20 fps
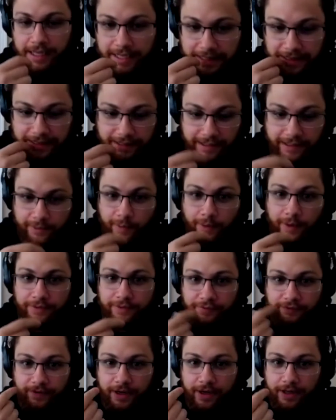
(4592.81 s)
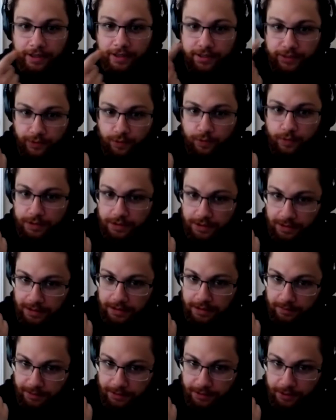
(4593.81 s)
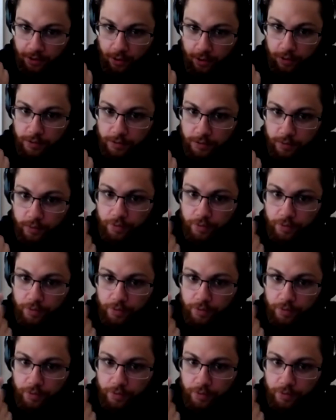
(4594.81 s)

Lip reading: eating around the fire because it was a little bit cold.